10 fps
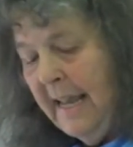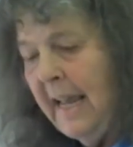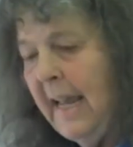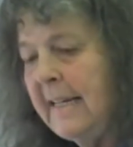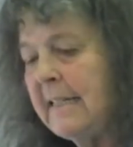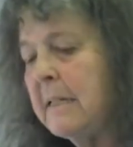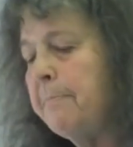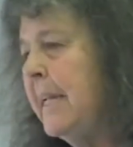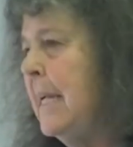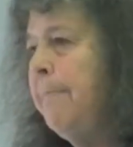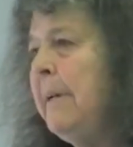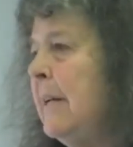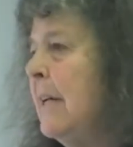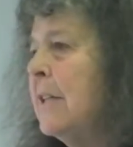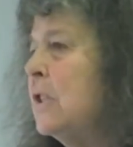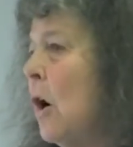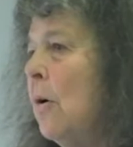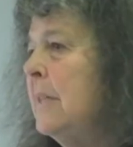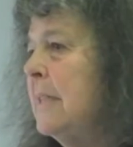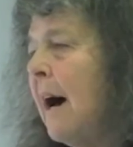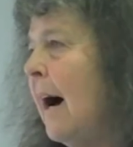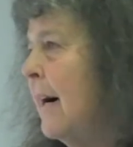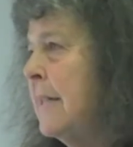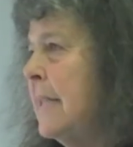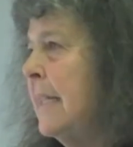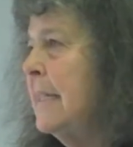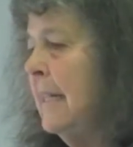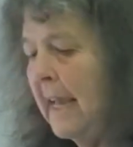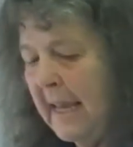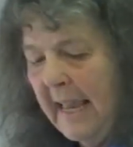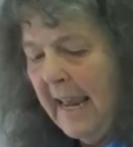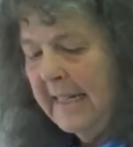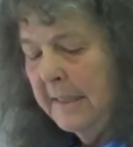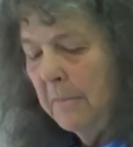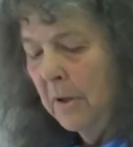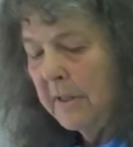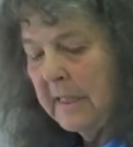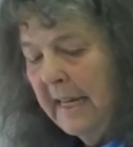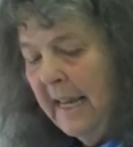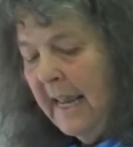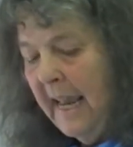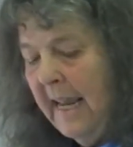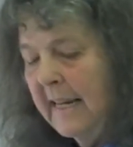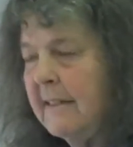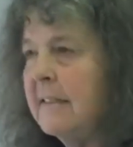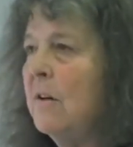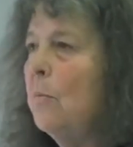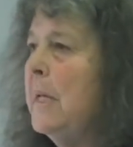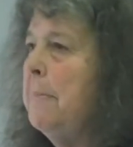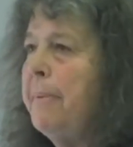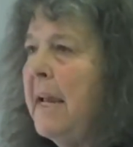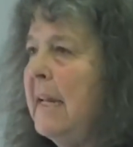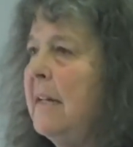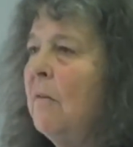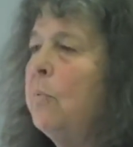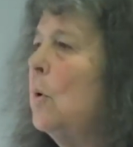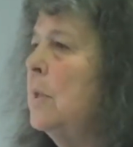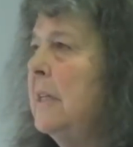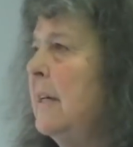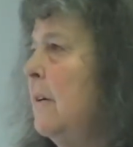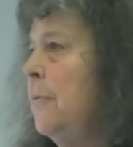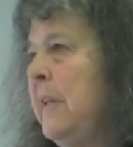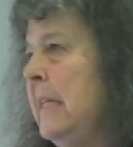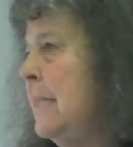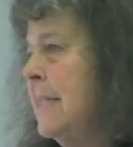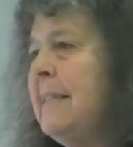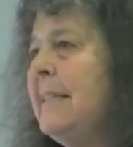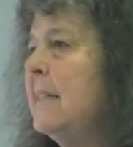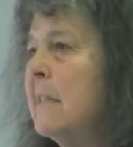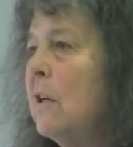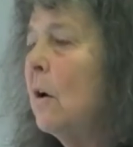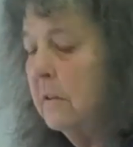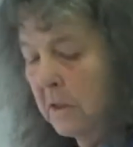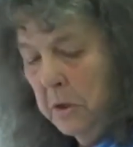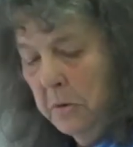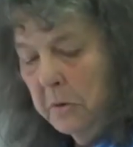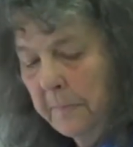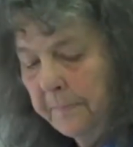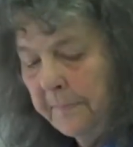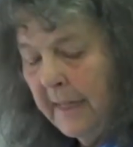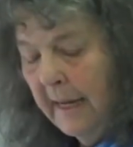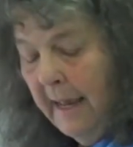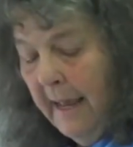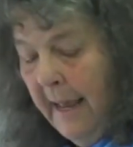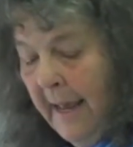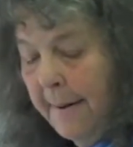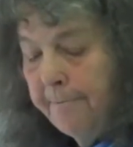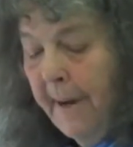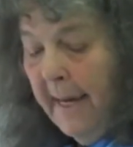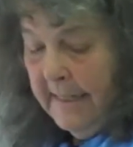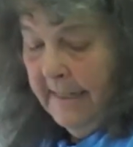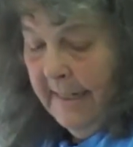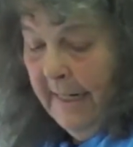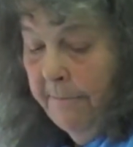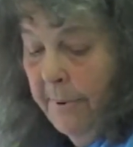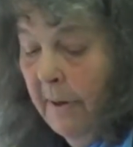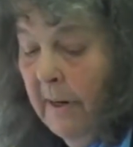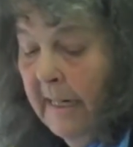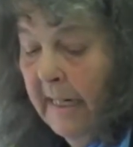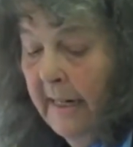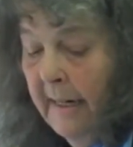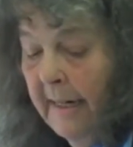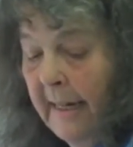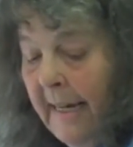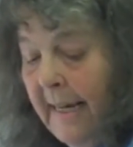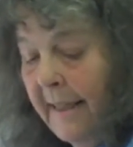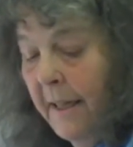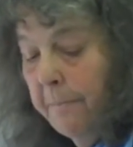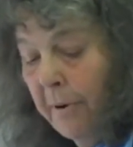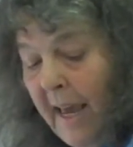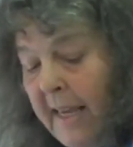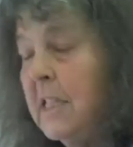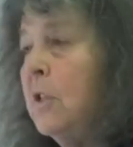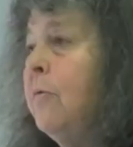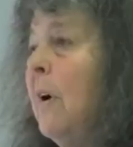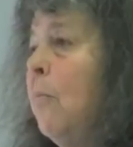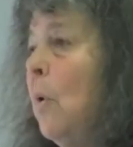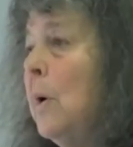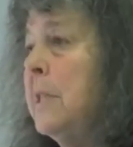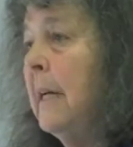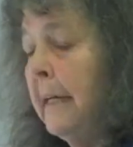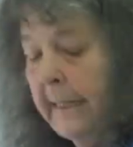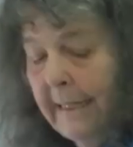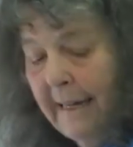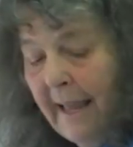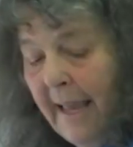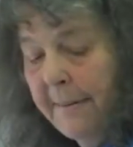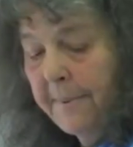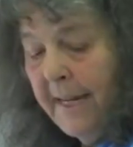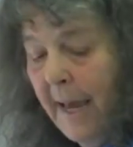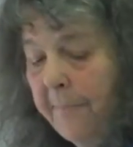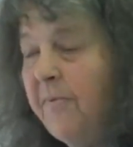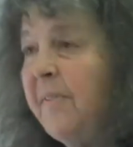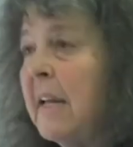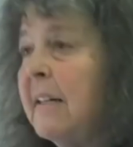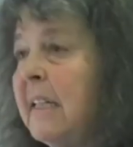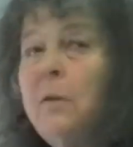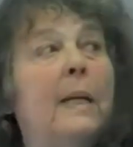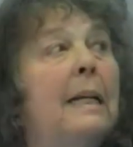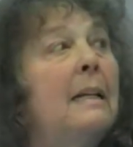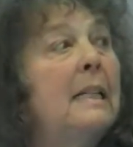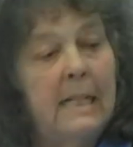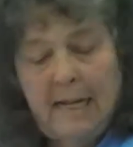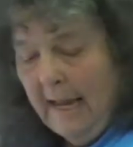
and people don't ask it anymore, and we pay water fees since long too. But in Berlin, the price for water climbed up very quickly